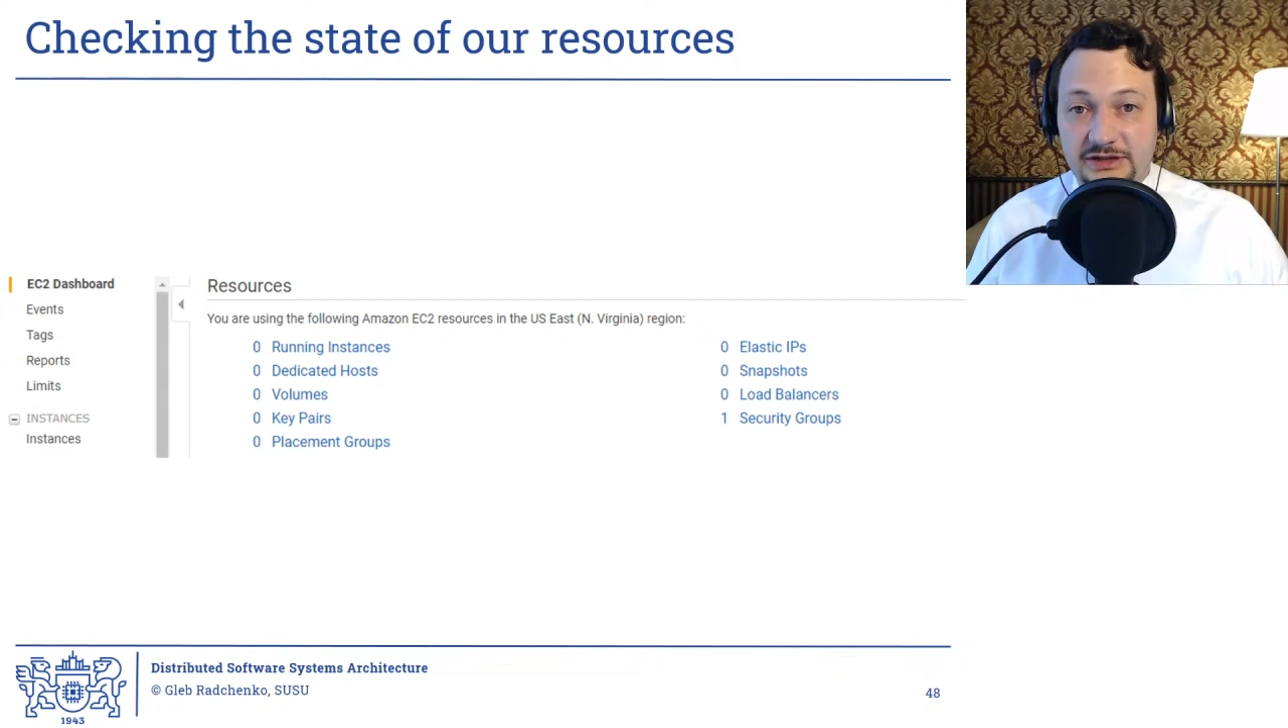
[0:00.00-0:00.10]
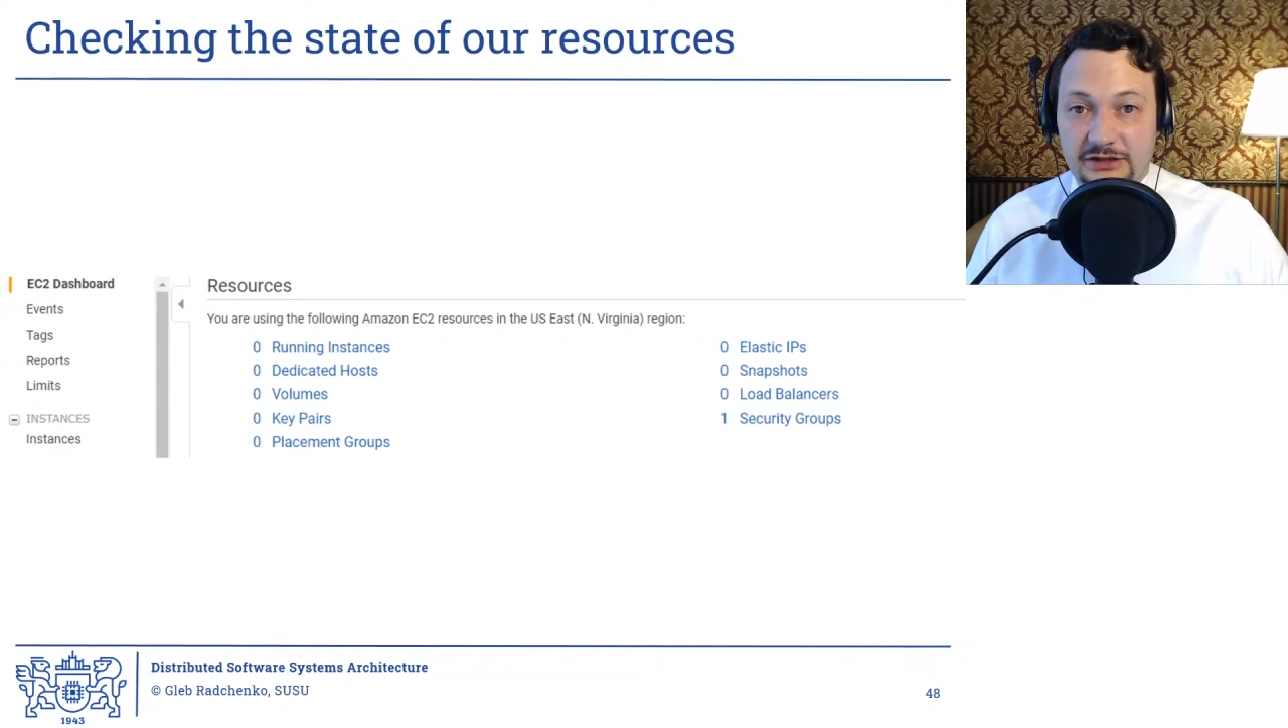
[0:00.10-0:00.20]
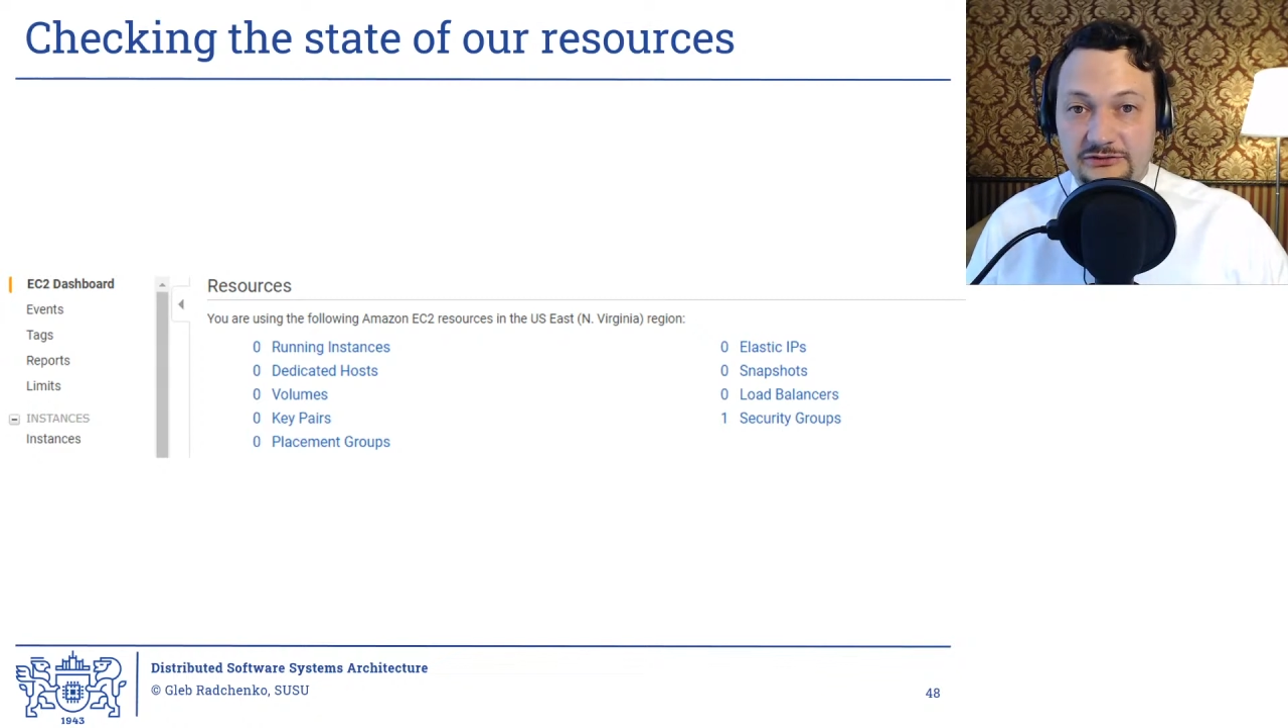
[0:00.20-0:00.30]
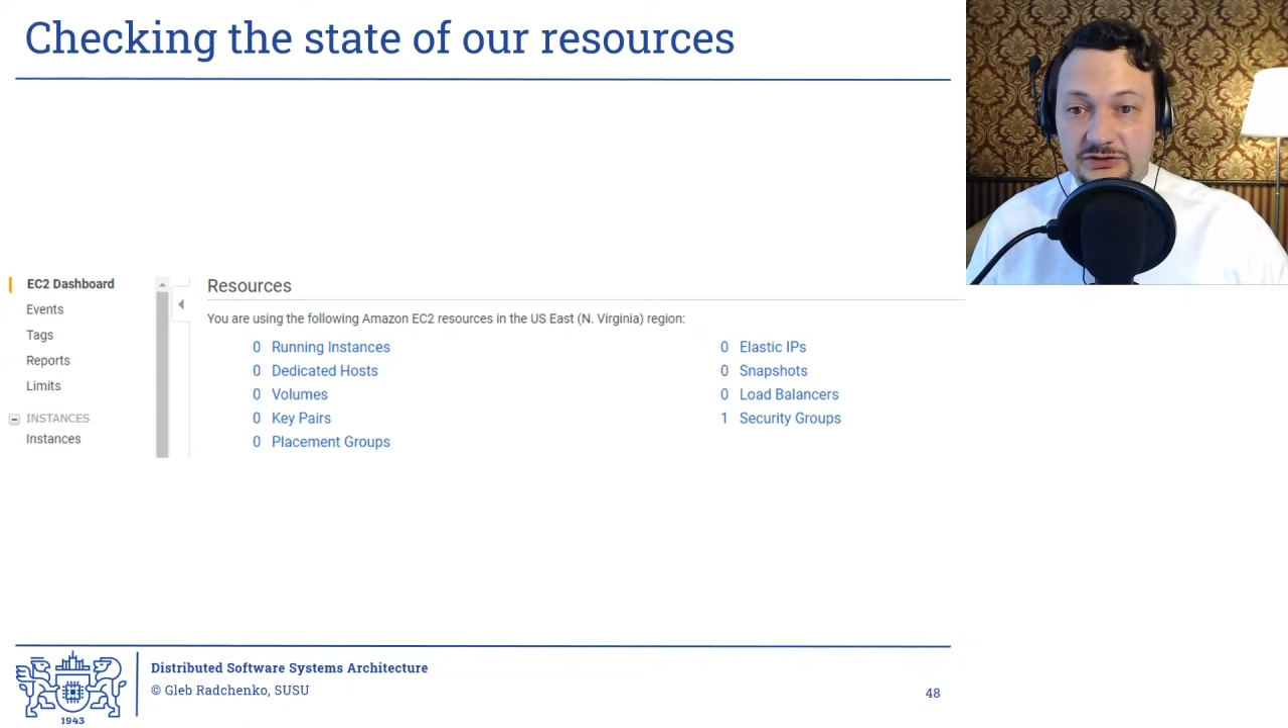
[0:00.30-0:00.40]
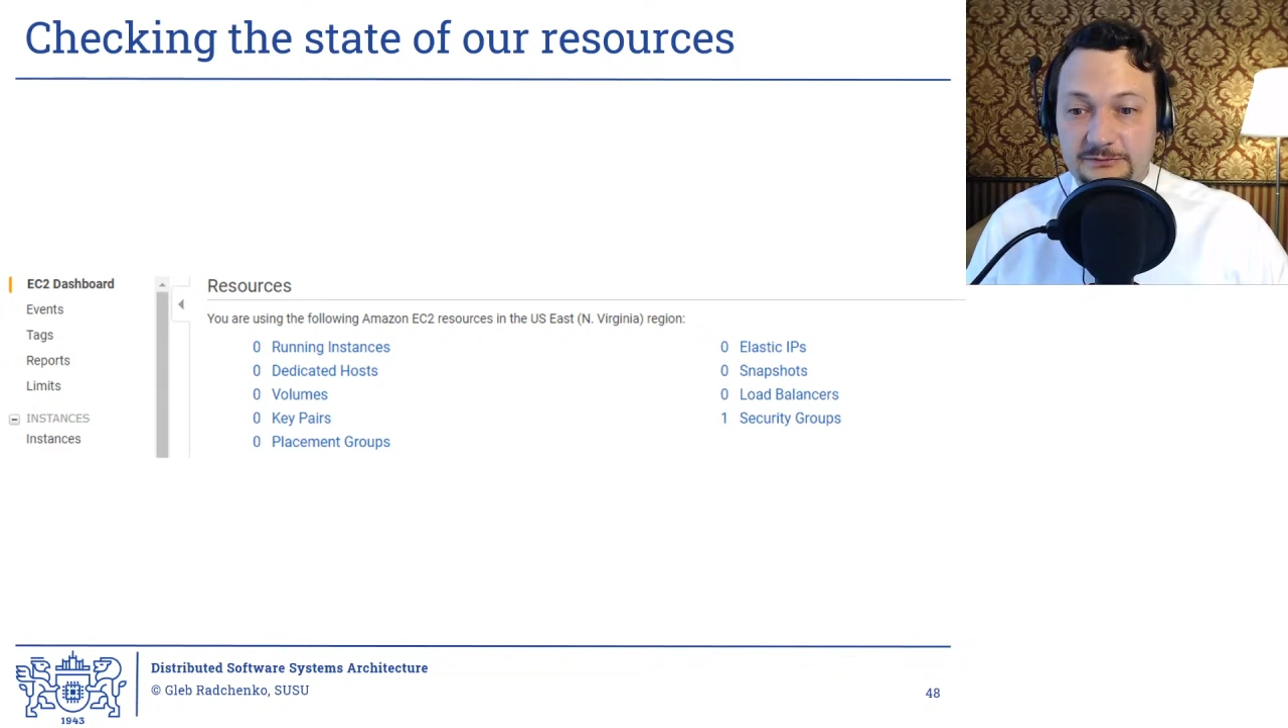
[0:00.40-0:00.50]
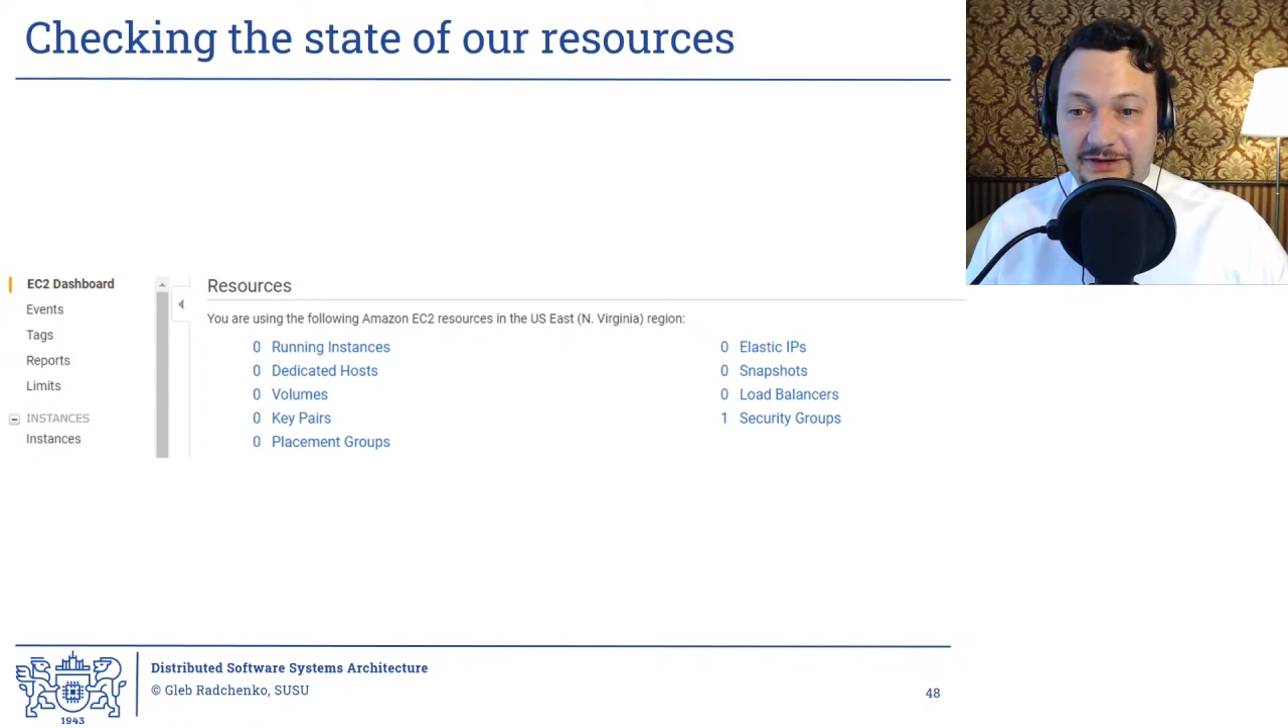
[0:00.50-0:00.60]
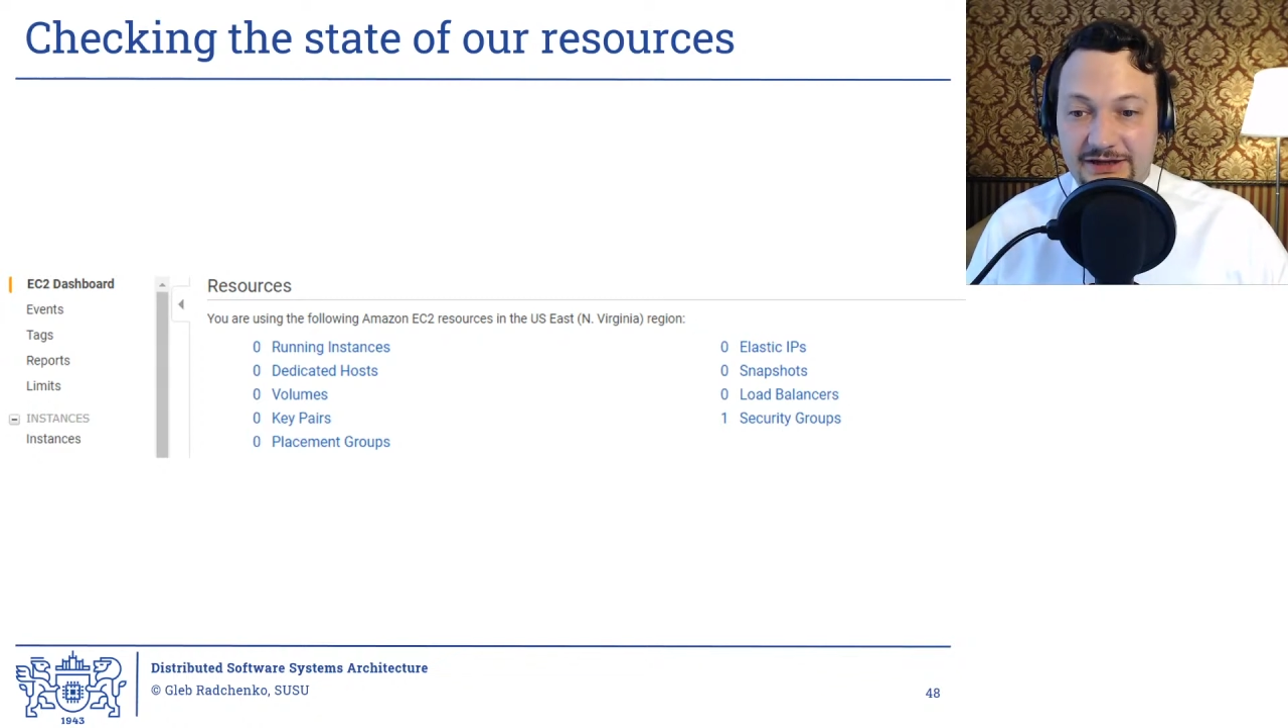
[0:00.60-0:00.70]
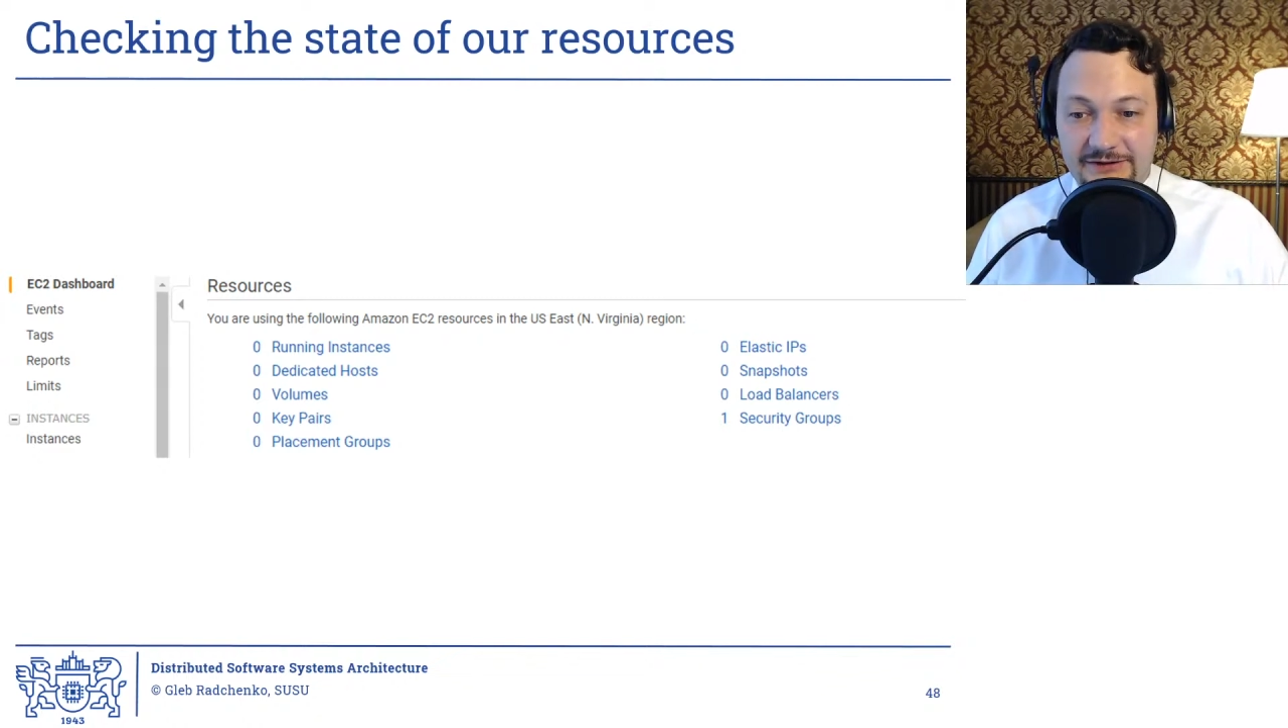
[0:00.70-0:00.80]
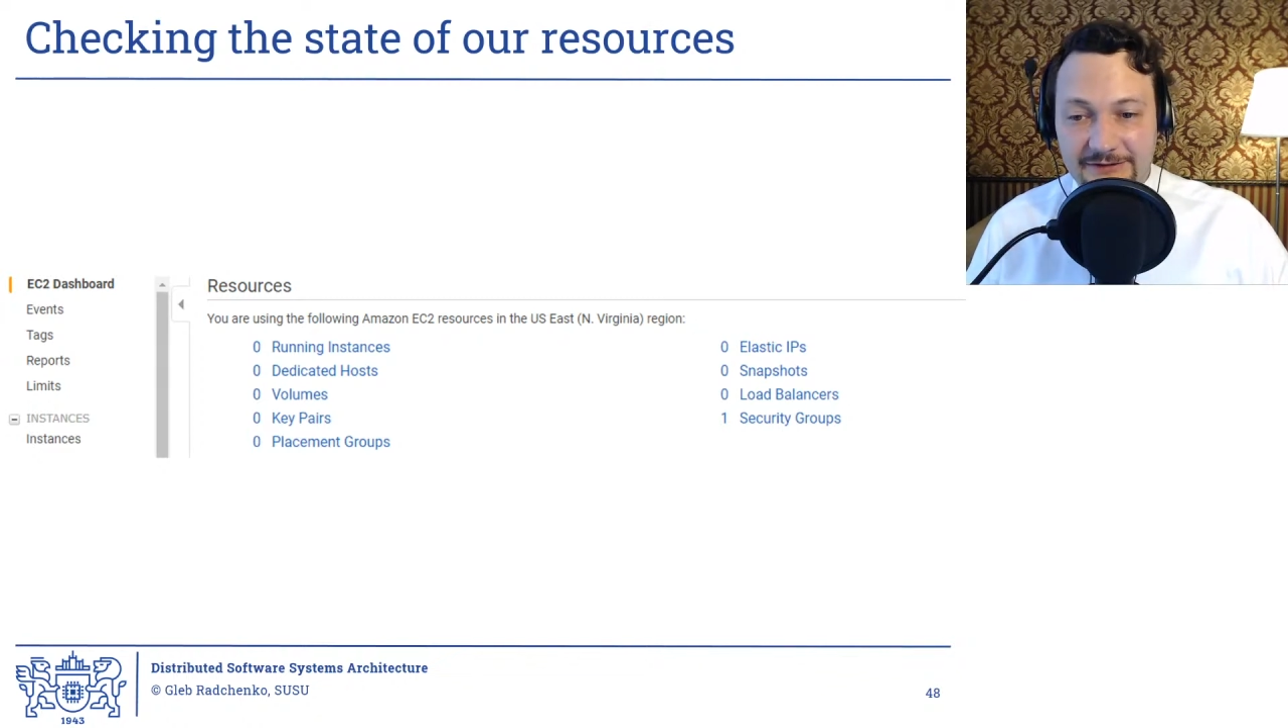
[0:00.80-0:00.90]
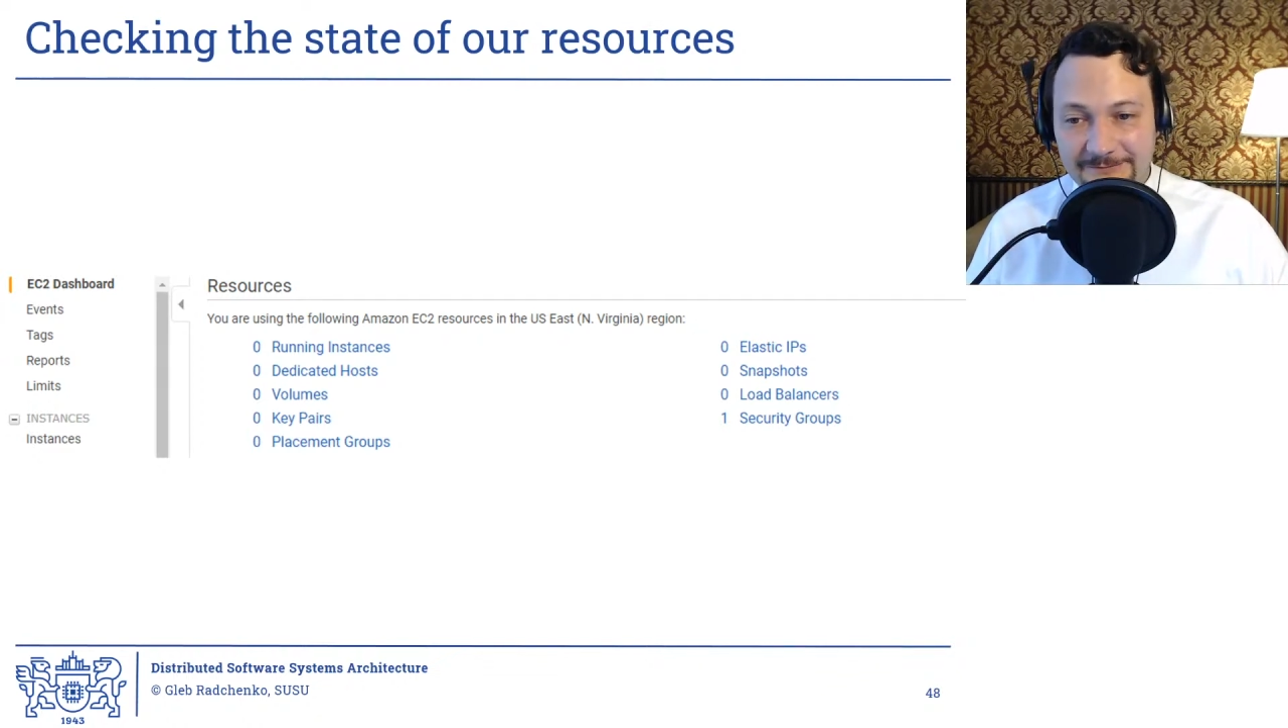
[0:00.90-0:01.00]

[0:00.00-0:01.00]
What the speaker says: that you spend.